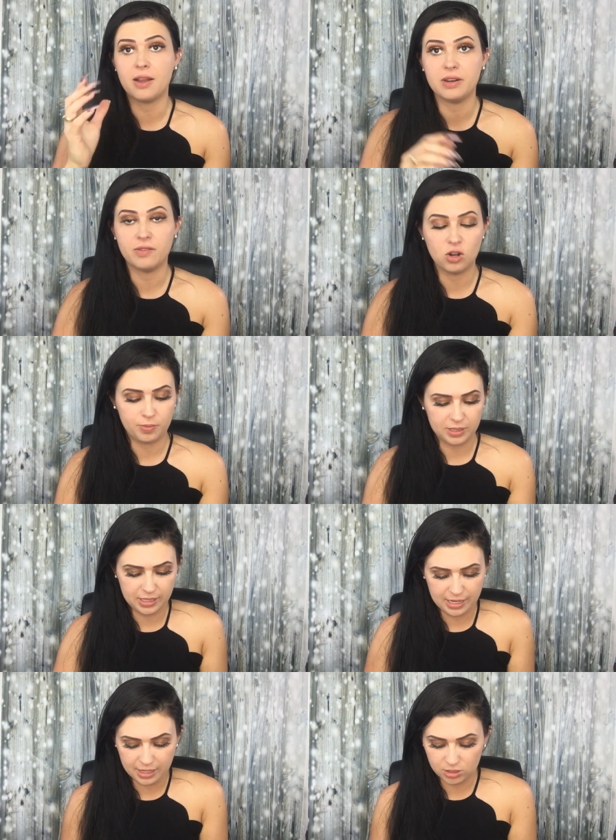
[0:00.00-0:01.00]
I haven't even opened
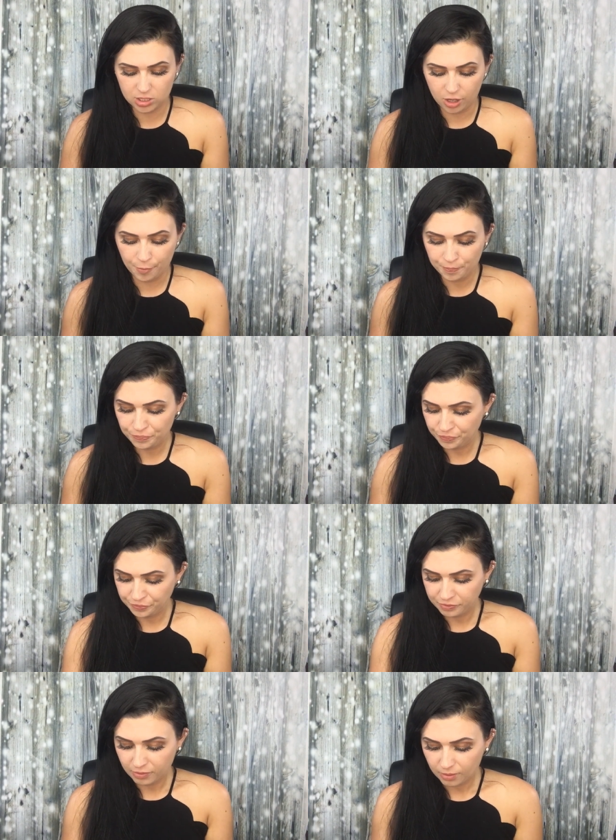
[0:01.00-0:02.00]
it yet, so
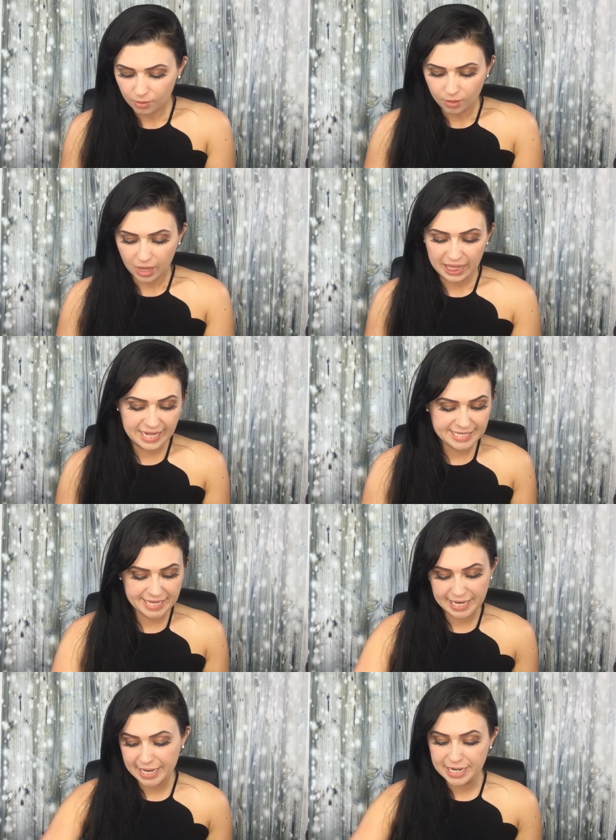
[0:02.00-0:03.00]
let's
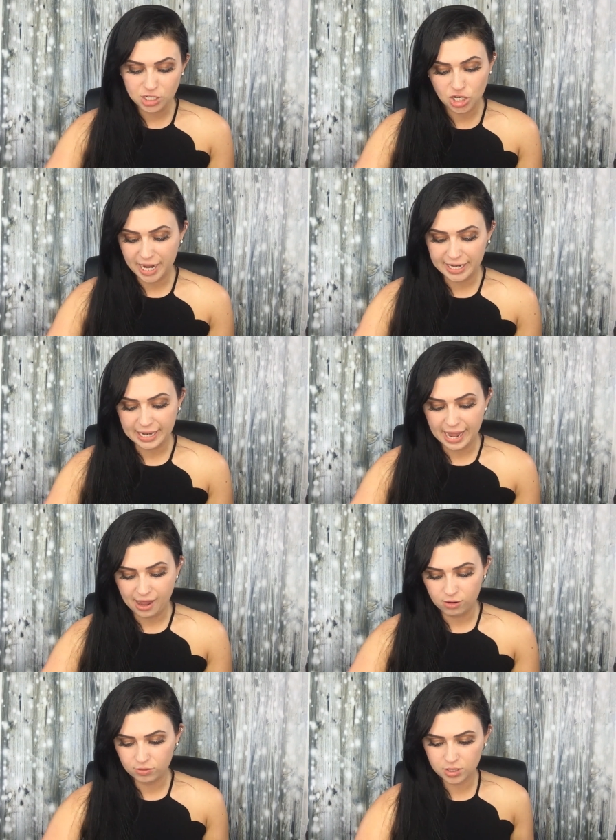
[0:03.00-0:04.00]
get in and check it
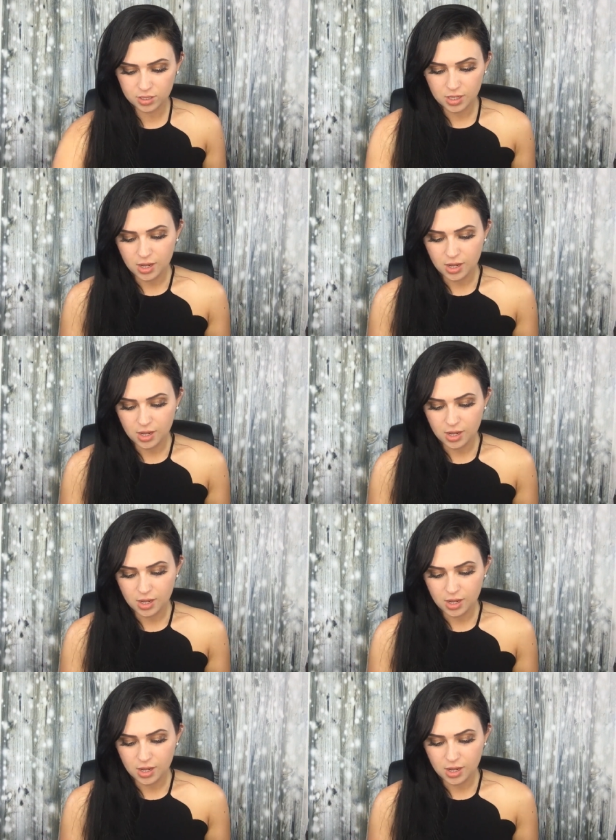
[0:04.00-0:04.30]
out.